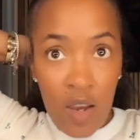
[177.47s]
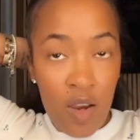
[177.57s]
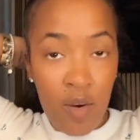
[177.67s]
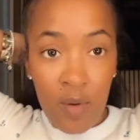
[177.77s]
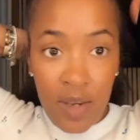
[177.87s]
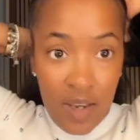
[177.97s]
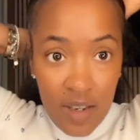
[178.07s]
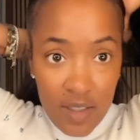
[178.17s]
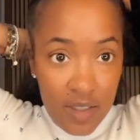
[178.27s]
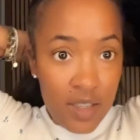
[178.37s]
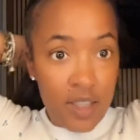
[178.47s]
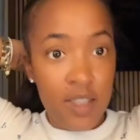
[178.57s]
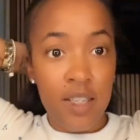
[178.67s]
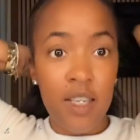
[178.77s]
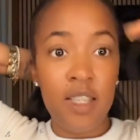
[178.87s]
Okay, and
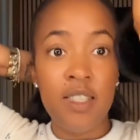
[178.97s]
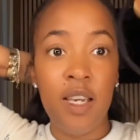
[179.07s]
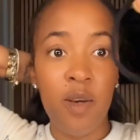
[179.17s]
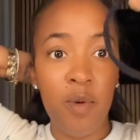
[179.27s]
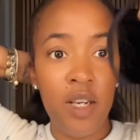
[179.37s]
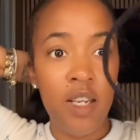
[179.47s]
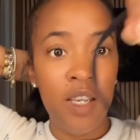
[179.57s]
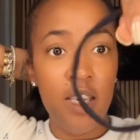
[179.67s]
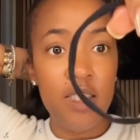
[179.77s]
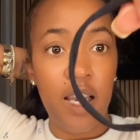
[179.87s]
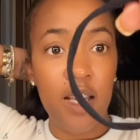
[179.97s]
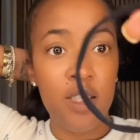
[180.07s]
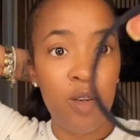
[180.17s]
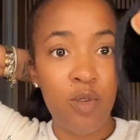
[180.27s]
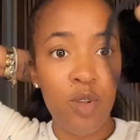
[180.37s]
then I take one of these. I
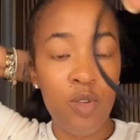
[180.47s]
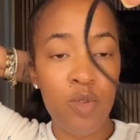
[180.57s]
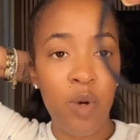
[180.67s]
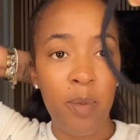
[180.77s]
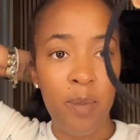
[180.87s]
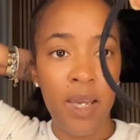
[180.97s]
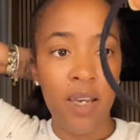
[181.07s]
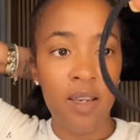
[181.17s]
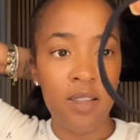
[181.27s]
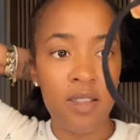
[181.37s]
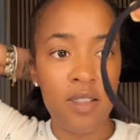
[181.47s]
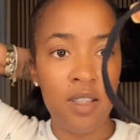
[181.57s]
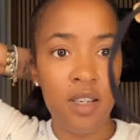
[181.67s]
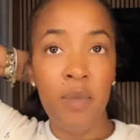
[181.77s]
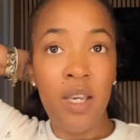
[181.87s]
don't use rubber bands
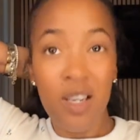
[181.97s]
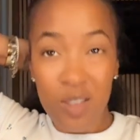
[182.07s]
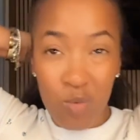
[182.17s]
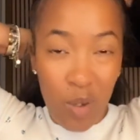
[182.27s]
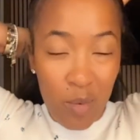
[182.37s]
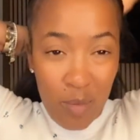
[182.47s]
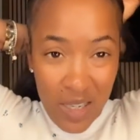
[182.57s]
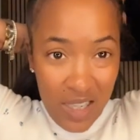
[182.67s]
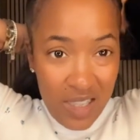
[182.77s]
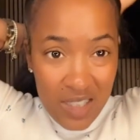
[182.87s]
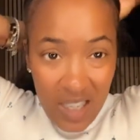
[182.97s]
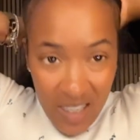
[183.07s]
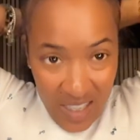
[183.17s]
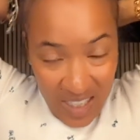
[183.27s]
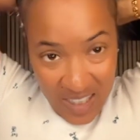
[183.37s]
because rubber bands
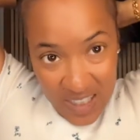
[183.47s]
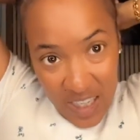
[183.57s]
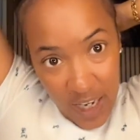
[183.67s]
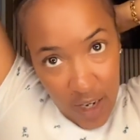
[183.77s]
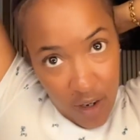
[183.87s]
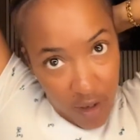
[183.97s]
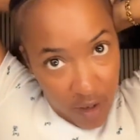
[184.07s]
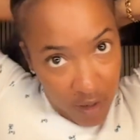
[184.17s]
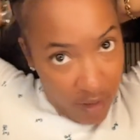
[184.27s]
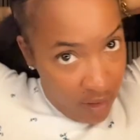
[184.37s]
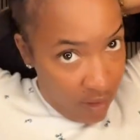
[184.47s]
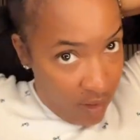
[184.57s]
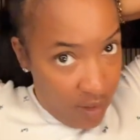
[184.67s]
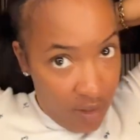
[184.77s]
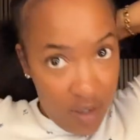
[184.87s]
tear
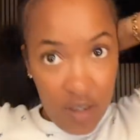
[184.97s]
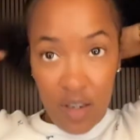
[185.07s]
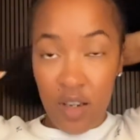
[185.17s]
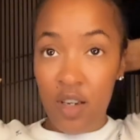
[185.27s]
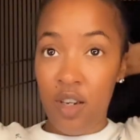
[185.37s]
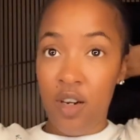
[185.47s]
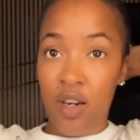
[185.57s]
your